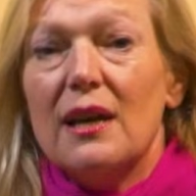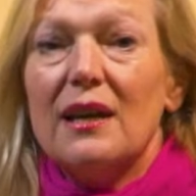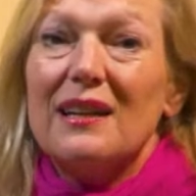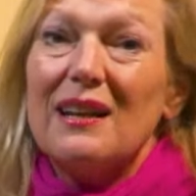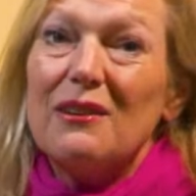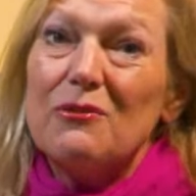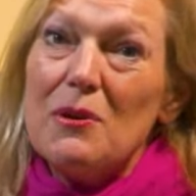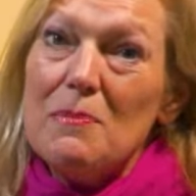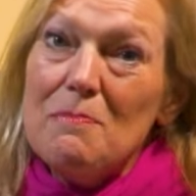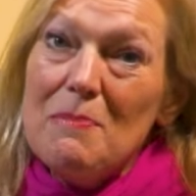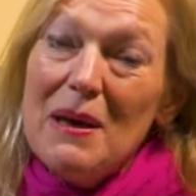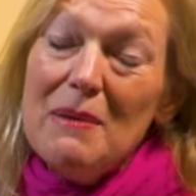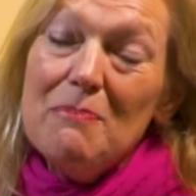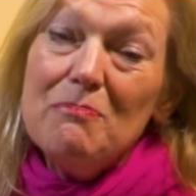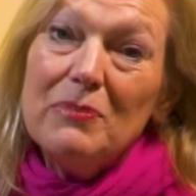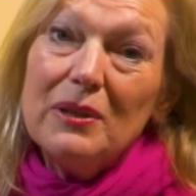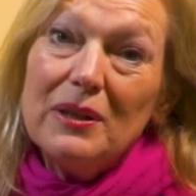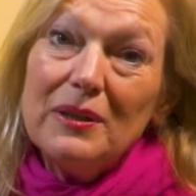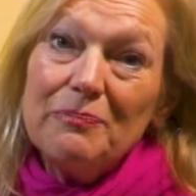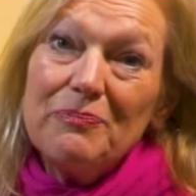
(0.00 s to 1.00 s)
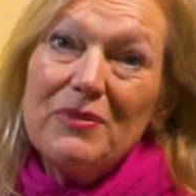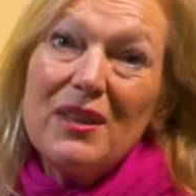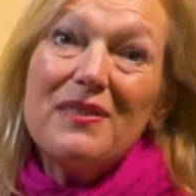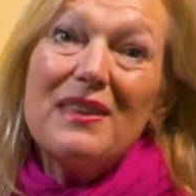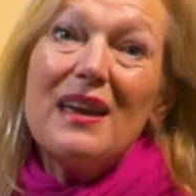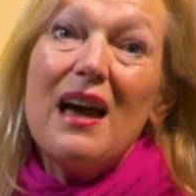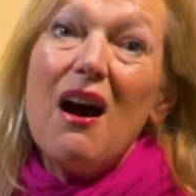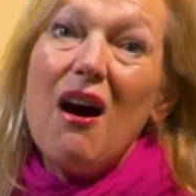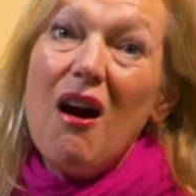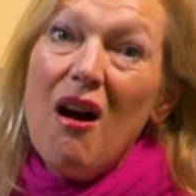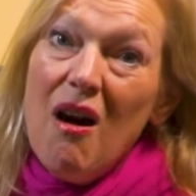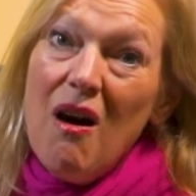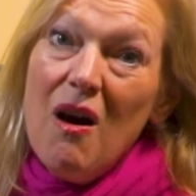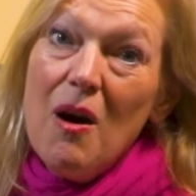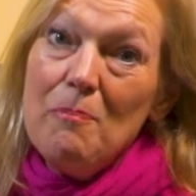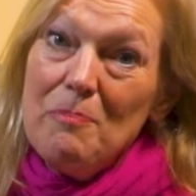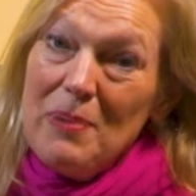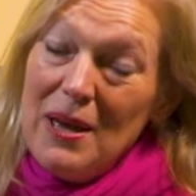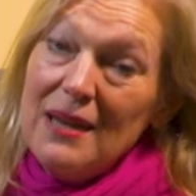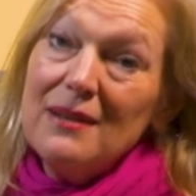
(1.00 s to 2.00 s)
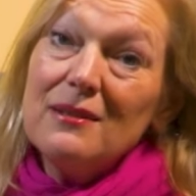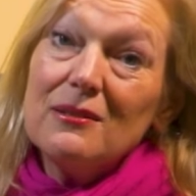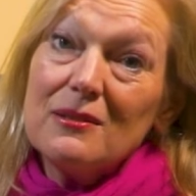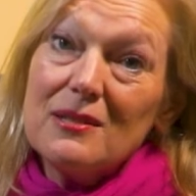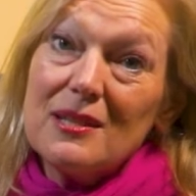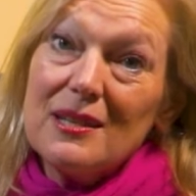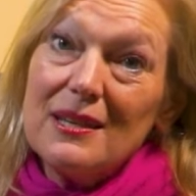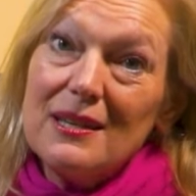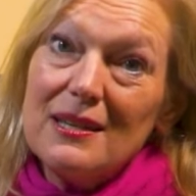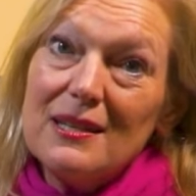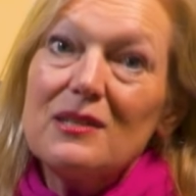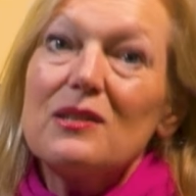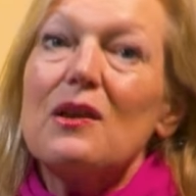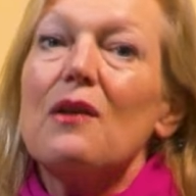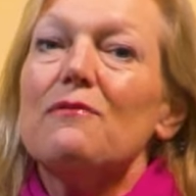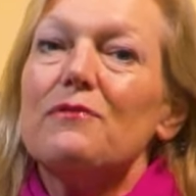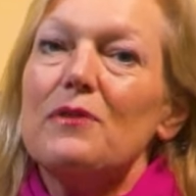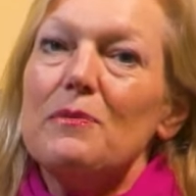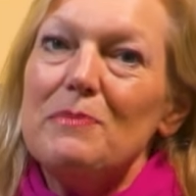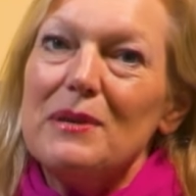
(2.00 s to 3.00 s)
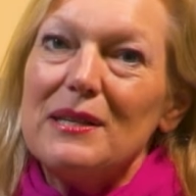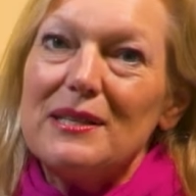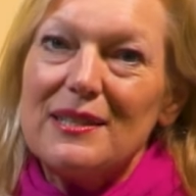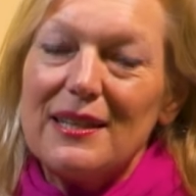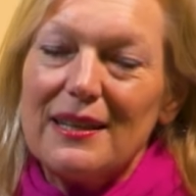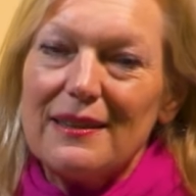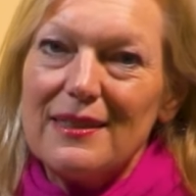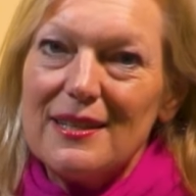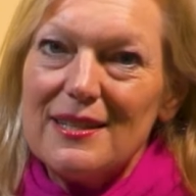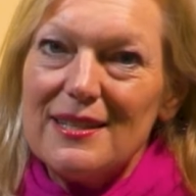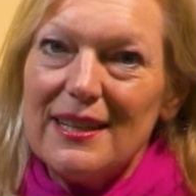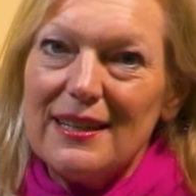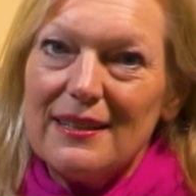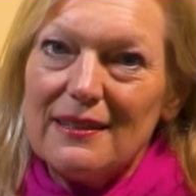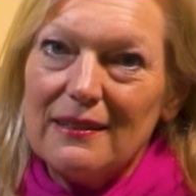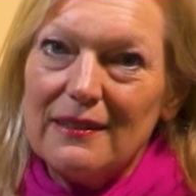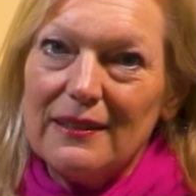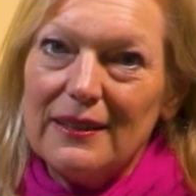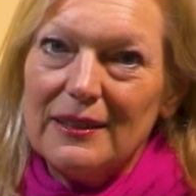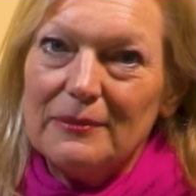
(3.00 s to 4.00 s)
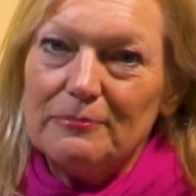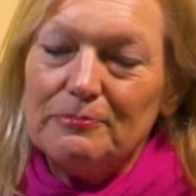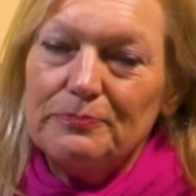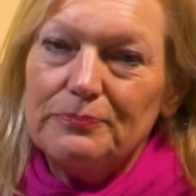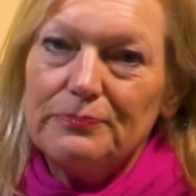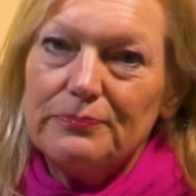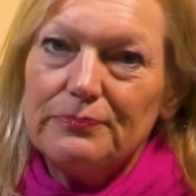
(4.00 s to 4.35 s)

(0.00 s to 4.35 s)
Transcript: Now, remember, there are penalties for missing the deadline.